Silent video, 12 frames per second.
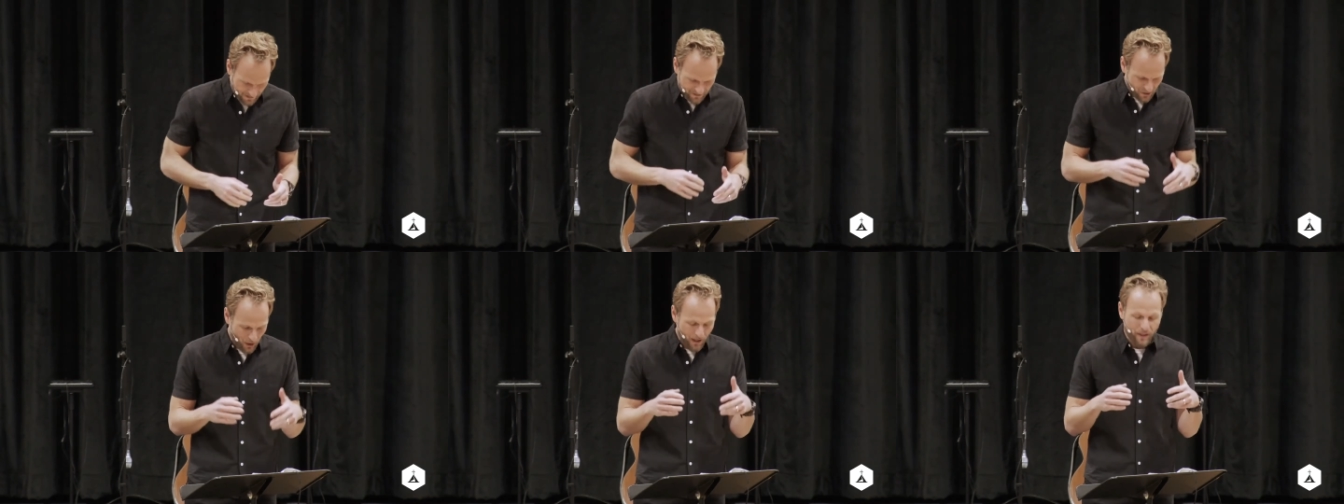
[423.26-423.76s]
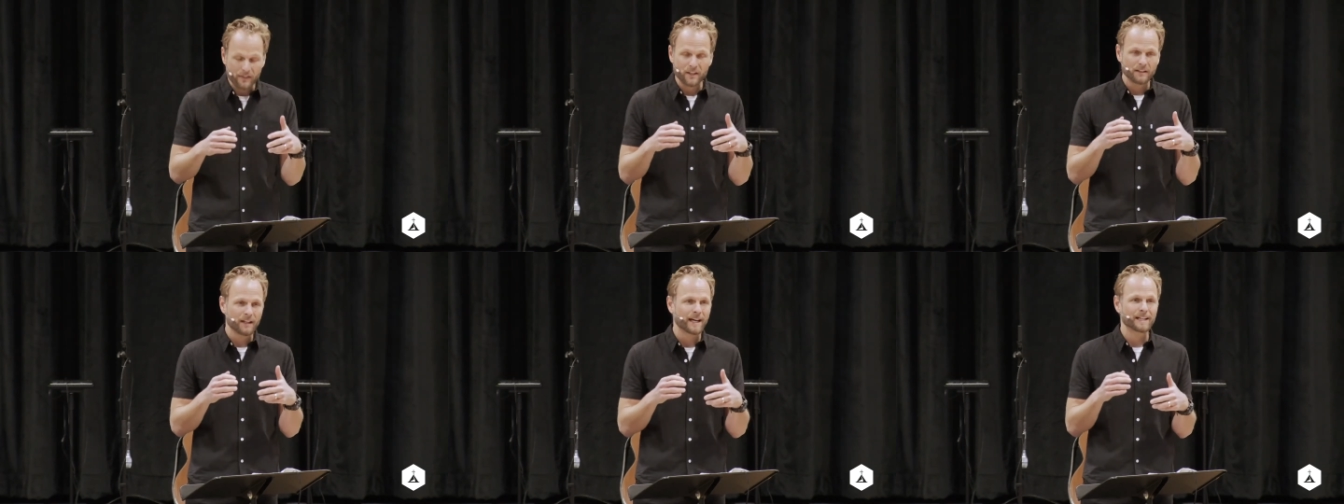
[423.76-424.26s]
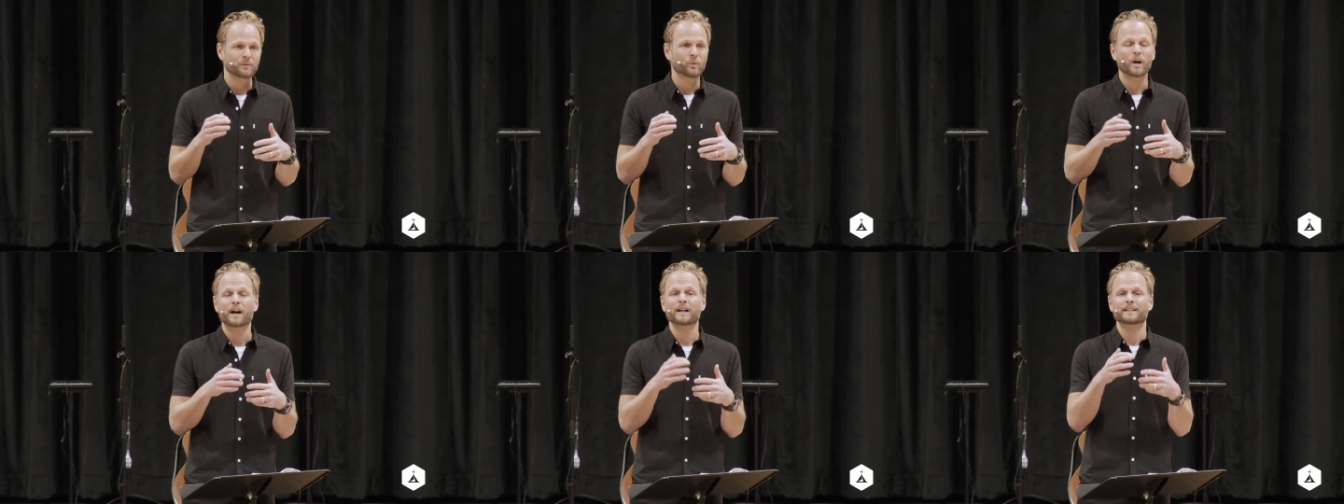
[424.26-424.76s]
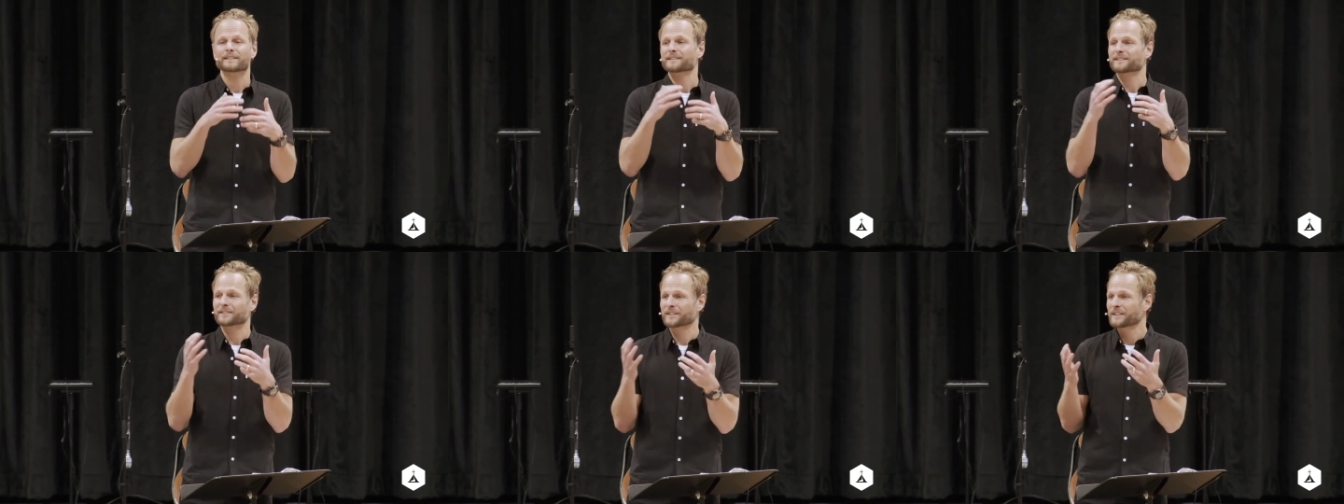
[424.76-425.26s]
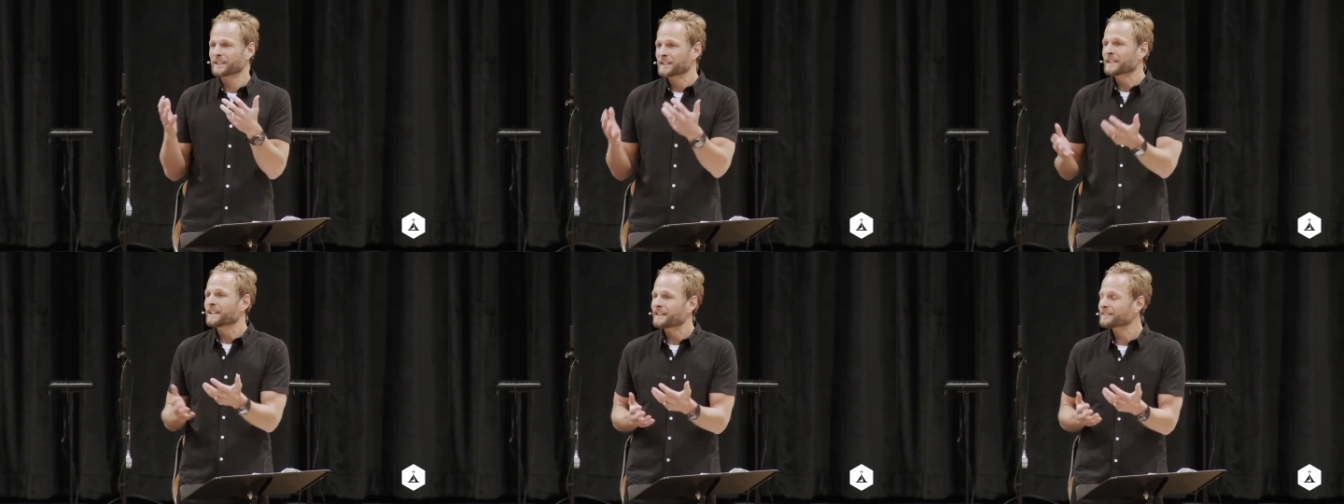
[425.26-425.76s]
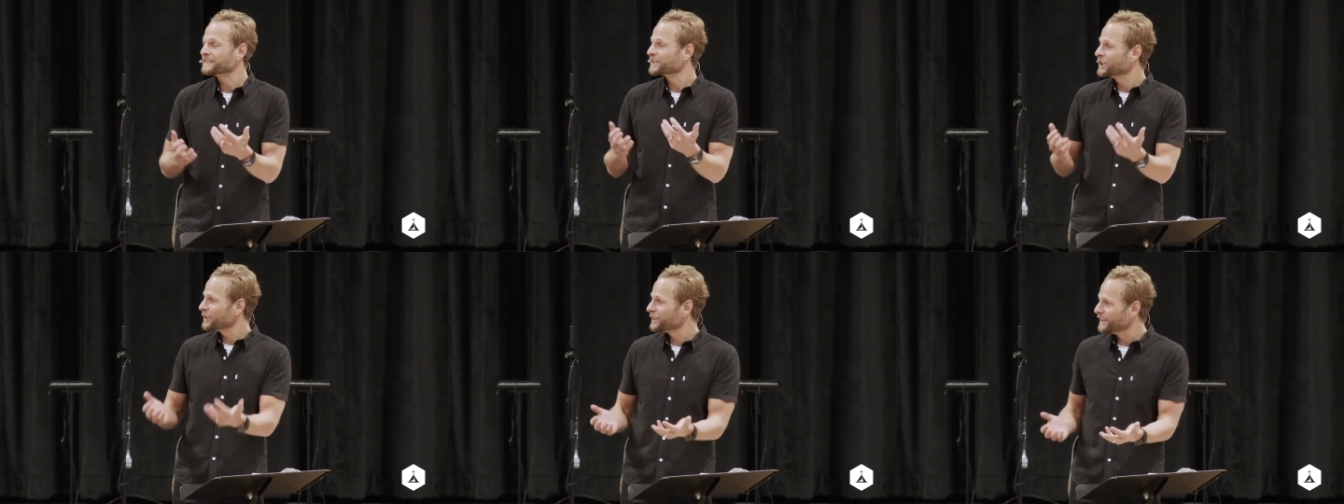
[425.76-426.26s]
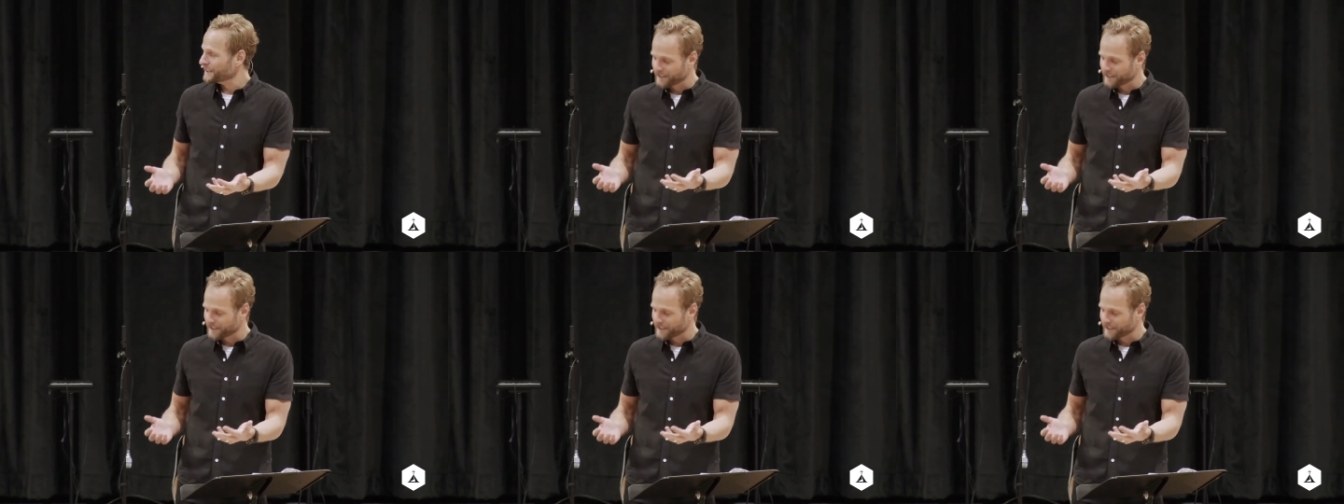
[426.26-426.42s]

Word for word: saw that the light was it was good.